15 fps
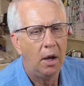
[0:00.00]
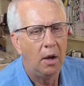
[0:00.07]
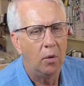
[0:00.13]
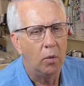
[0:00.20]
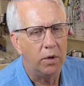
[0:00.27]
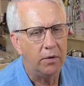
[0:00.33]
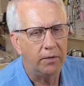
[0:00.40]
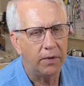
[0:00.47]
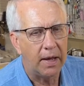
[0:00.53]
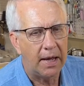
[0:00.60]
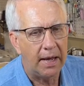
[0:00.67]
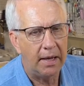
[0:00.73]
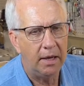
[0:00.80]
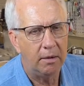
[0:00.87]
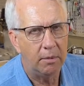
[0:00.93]
When you
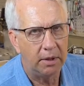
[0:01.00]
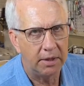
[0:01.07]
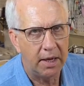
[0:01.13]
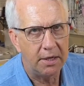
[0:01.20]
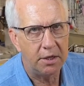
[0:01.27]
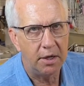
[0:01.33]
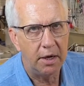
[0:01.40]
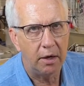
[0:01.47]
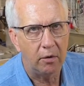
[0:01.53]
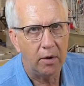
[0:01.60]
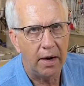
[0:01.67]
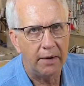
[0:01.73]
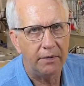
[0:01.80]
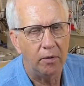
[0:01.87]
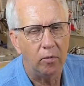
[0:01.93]
fly multi-engine
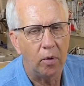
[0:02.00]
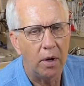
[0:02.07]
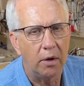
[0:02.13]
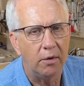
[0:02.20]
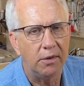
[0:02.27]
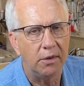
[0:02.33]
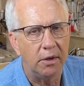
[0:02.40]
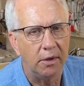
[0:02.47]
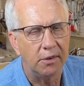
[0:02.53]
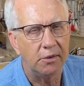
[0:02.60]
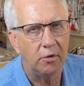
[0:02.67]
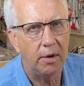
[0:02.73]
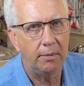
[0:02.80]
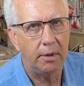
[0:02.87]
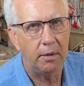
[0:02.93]
aircraft, the rudder is an
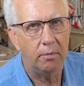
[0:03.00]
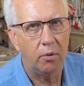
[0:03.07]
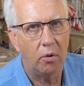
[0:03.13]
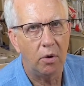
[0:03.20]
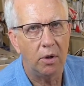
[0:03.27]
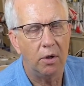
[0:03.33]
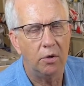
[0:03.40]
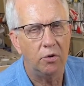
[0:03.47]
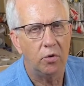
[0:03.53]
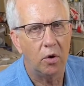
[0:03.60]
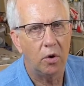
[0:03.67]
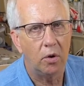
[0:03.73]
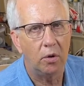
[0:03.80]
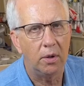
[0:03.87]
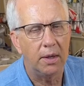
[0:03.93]
extremely important
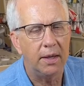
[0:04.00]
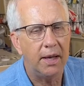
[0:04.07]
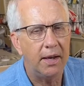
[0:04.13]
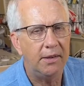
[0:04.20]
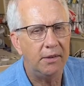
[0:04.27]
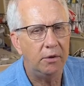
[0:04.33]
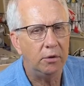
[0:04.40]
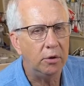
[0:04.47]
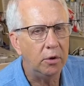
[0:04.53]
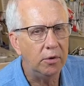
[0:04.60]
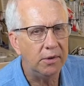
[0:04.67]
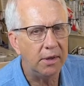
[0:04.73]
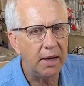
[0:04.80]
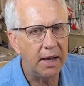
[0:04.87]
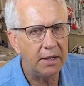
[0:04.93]
control in case you
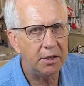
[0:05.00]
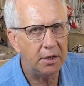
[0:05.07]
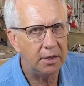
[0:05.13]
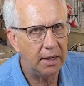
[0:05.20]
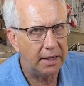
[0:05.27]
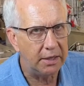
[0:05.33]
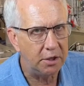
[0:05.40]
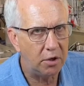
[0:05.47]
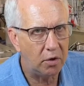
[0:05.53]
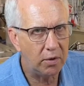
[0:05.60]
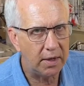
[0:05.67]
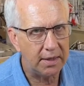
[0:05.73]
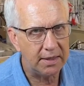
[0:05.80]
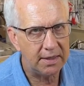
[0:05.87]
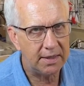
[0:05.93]
lose an engine. I don't
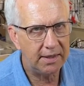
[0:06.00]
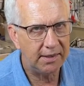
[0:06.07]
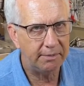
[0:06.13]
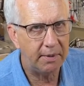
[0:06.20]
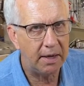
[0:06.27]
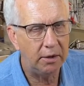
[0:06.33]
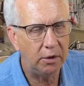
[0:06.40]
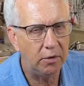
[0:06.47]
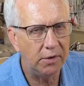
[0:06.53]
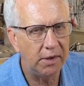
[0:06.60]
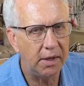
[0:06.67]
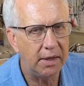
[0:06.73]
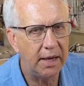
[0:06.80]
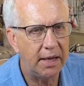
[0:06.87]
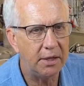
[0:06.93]
anticipate losing
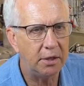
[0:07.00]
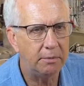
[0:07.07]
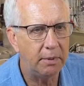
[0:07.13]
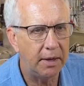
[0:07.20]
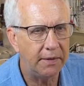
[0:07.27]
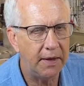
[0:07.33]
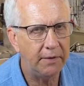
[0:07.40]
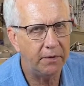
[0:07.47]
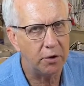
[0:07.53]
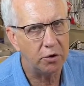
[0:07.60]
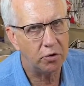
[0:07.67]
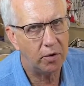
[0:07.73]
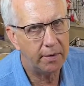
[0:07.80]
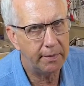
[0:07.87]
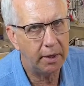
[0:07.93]
an engine, but I think for
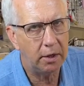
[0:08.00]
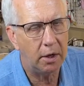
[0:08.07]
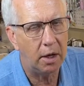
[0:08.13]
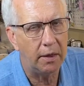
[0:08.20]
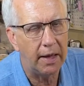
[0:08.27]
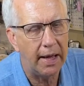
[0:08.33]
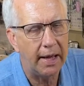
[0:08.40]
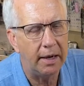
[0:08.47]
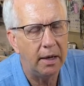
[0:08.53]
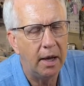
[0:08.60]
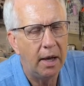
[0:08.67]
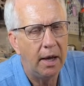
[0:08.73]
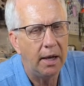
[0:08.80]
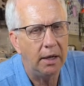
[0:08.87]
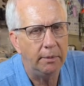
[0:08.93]
trimming and all that,
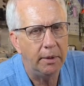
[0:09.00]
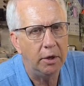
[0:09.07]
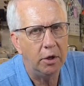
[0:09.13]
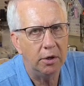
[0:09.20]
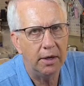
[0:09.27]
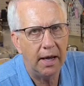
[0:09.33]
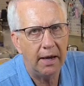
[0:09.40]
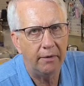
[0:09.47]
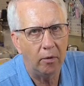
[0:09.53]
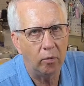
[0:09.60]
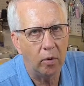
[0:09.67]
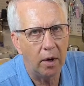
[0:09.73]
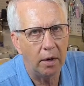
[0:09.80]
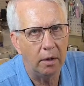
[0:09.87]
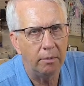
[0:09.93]
it'll be good to have a
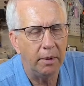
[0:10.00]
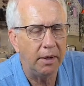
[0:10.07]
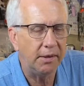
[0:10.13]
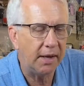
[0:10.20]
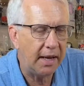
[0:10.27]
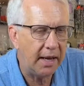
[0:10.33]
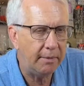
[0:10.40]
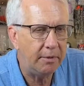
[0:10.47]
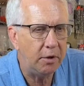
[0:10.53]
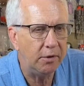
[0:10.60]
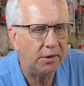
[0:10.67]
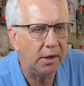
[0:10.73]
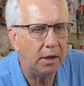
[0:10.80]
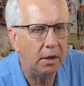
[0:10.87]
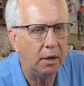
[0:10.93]
rudder because I am
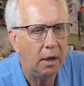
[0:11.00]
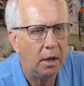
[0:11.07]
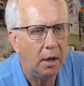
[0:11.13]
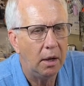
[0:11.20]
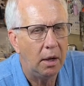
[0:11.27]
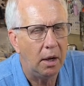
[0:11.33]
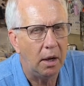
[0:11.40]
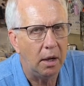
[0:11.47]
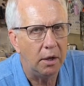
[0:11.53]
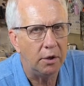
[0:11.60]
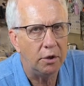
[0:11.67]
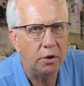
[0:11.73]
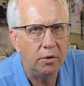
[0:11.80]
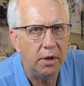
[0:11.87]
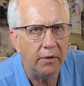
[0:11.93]
using uh,
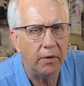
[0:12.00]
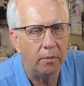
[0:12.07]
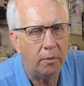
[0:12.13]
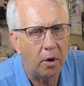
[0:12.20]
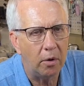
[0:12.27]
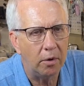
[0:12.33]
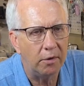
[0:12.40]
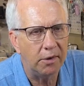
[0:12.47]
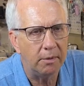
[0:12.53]
two different motors.